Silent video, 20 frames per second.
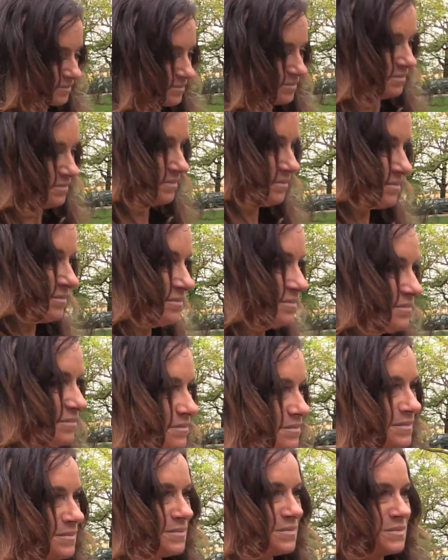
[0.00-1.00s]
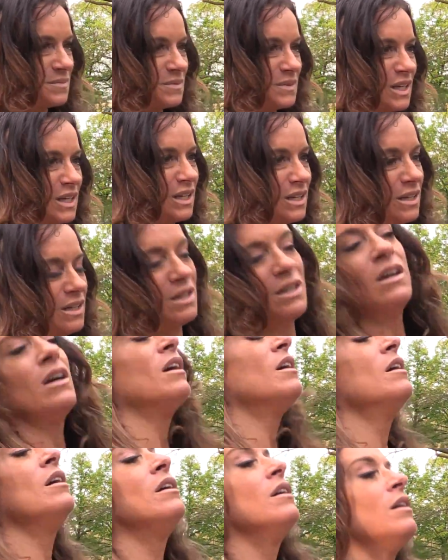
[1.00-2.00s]
happen? Will the Karma Club,
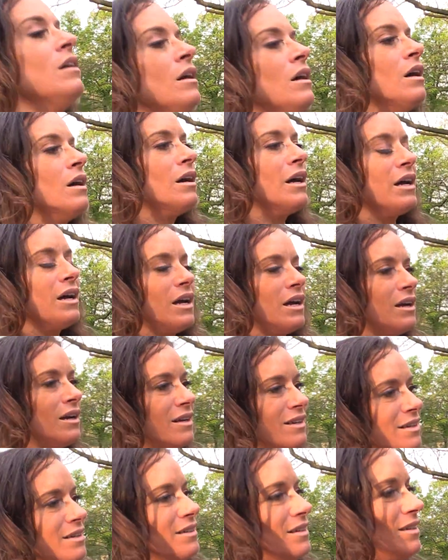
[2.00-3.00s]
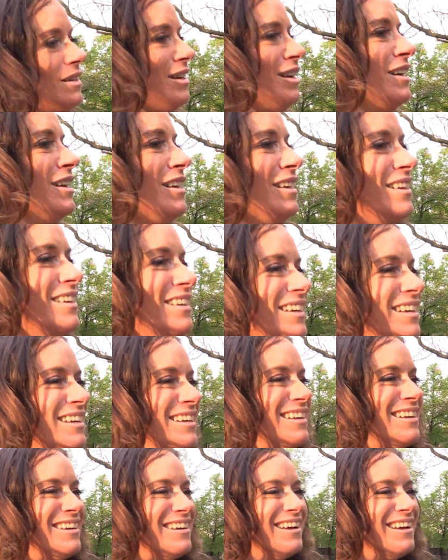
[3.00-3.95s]
the actual club, happen?